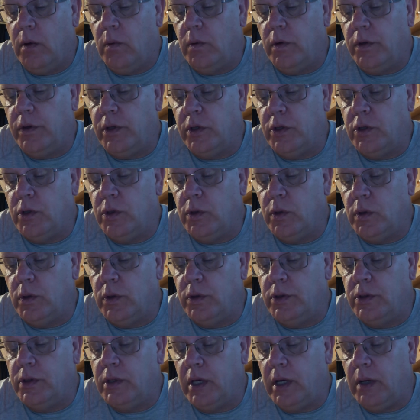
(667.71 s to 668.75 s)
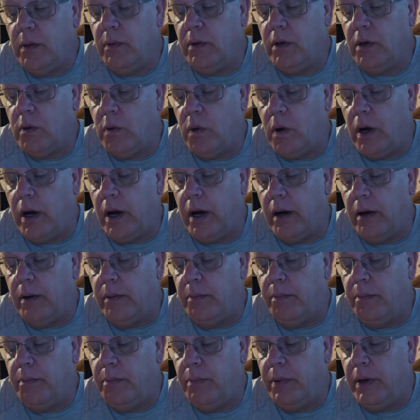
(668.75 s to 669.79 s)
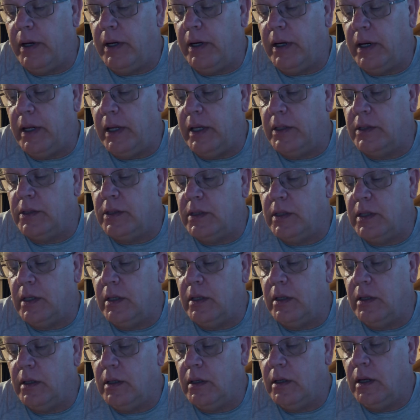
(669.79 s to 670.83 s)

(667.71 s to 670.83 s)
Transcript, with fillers: With the tools it required but an instant